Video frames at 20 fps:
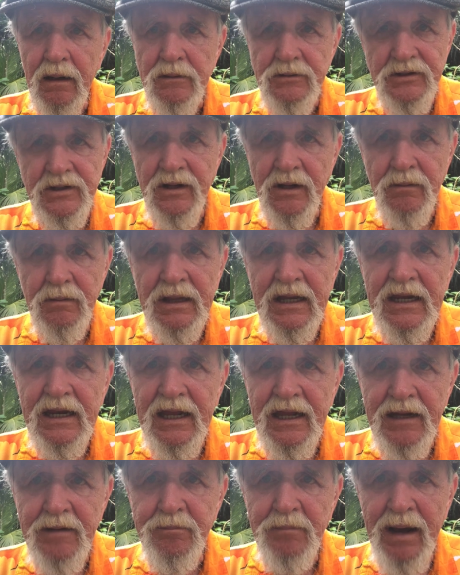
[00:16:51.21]
They'll get
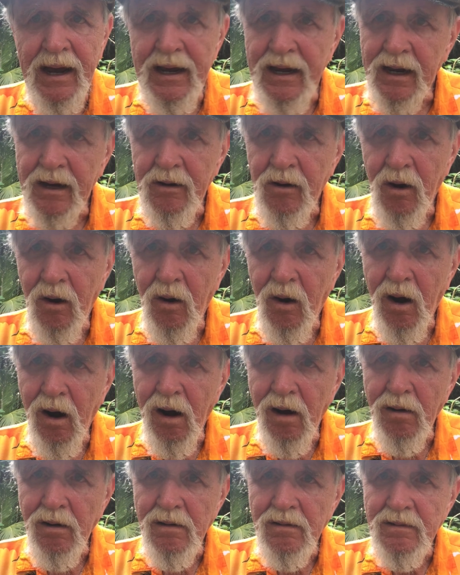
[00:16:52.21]
hit by a car.